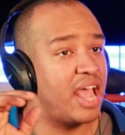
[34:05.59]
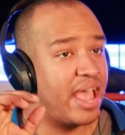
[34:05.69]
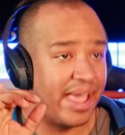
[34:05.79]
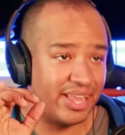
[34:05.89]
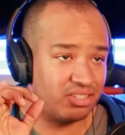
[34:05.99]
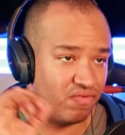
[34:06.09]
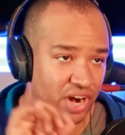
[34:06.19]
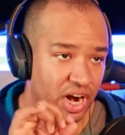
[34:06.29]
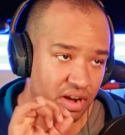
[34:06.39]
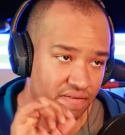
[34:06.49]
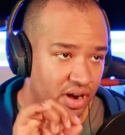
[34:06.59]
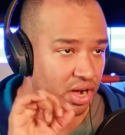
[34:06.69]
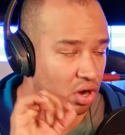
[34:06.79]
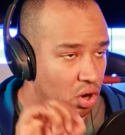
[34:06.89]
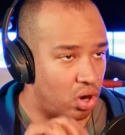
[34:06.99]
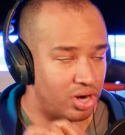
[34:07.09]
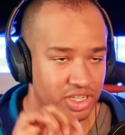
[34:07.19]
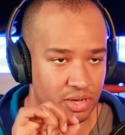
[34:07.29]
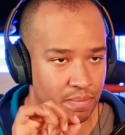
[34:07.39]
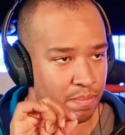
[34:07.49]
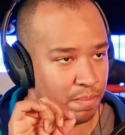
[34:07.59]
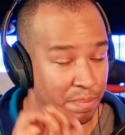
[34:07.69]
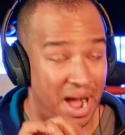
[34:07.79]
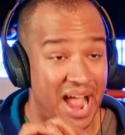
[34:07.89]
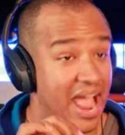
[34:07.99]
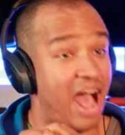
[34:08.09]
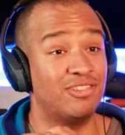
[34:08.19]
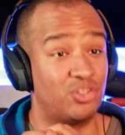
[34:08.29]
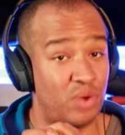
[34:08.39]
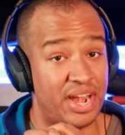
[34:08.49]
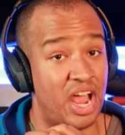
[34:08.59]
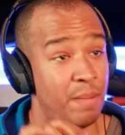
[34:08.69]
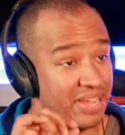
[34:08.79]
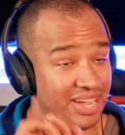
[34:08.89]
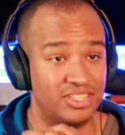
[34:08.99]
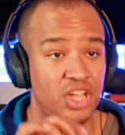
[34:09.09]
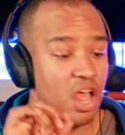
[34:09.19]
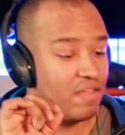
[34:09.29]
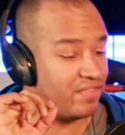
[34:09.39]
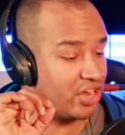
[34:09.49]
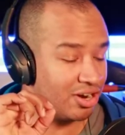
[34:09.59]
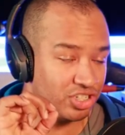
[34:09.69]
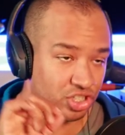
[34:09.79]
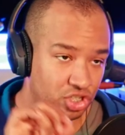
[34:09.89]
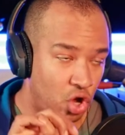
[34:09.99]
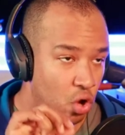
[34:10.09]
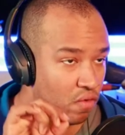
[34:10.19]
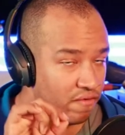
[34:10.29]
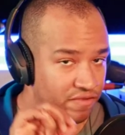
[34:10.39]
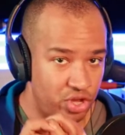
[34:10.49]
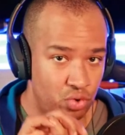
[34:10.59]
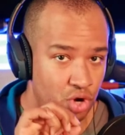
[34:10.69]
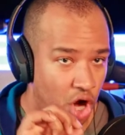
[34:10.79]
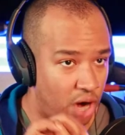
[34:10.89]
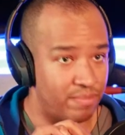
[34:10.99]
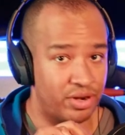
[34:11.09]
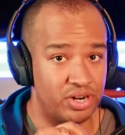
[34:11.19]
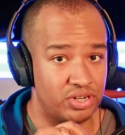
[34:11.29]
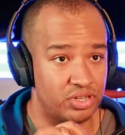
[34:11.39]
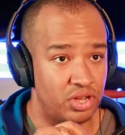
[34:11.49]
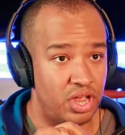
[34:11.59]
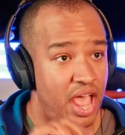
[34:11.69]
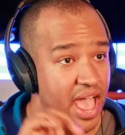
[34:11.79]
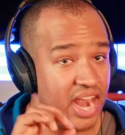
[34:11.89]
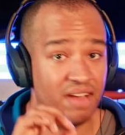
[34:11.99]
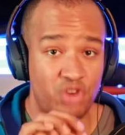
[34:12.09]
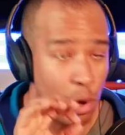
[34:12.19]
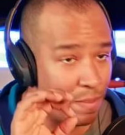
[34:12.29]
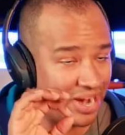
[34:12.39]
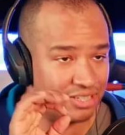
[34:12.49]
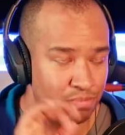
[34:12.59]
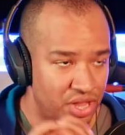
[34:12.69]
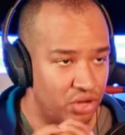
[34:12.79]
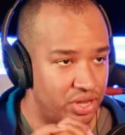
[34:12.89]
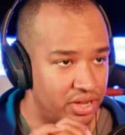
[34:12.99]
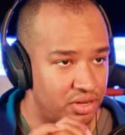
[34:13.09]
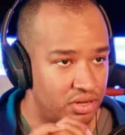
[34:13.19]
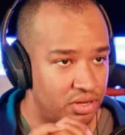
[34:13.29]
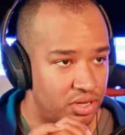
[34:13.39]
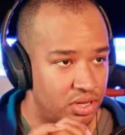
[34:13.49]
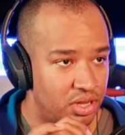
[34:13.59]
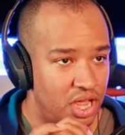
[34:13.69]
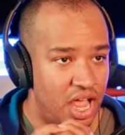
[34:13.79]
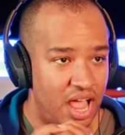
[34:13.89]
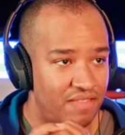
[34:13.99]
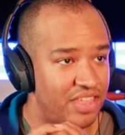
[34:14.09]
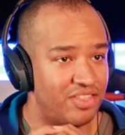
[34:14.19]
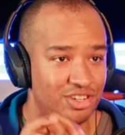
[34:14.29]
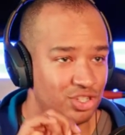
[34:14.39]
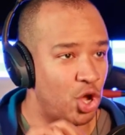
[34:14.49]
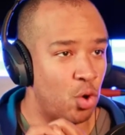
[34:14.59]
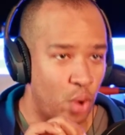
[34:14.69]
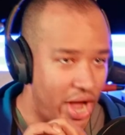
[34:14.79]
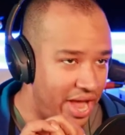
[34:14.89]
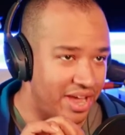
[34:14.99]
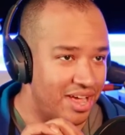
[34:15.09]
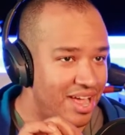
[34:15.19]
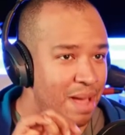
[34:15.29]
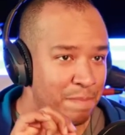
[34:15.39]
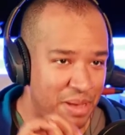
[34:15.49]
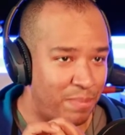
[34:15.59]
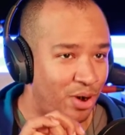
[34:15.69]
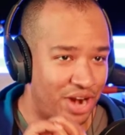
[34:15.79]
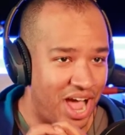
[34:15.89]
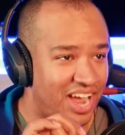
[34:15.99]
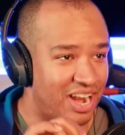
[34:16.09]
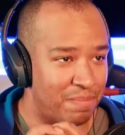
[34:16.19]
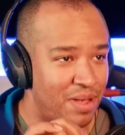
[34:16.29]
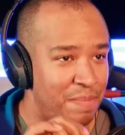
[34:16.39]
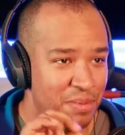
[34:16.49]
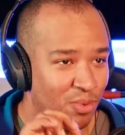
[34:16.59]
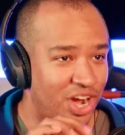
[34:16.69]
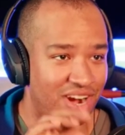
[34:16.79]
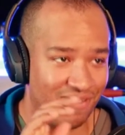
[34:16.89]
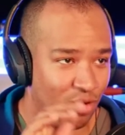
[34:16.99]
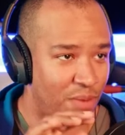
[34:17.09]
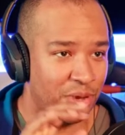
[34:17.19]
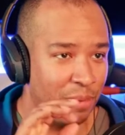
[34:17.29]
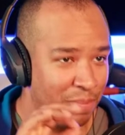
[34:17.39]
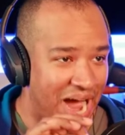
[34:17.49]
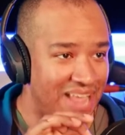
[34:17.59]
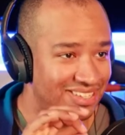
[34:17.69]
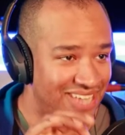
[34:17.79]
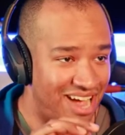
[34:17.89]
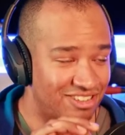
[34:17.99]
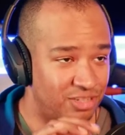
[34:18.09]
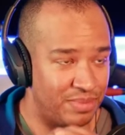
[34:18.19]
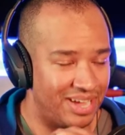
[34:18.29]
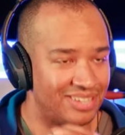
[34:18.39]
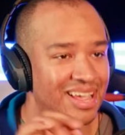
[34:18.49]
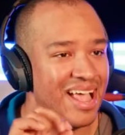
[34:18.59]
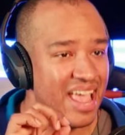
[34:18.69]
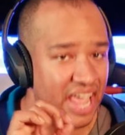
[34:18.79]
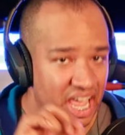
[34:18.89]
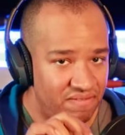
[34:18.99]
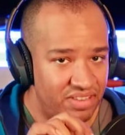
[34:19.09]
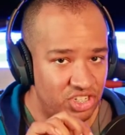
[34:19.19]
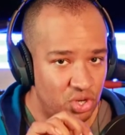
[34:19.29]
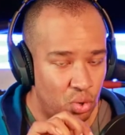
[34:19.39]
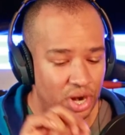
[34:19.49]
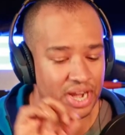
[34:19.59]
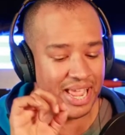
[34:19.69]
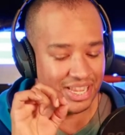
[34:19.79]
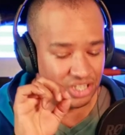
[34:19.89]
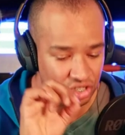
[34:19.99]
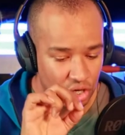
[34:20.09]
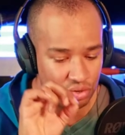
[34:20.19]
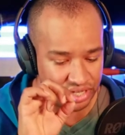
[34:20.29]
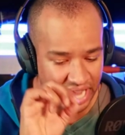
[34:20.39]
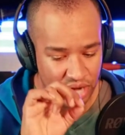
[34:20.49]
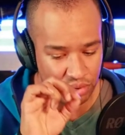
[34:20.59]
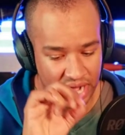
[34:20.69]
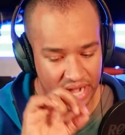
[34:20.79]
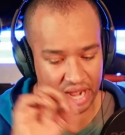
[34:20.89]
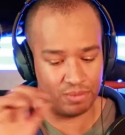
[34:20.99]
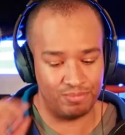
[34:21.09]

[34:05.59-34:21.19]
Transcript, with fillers: It's very, very hard to buy a house right now because there are so few carpenters. And if nobody's building, then there's no way people are not going to people are going to afford to be able to buy these houses because inventory is so tight right now.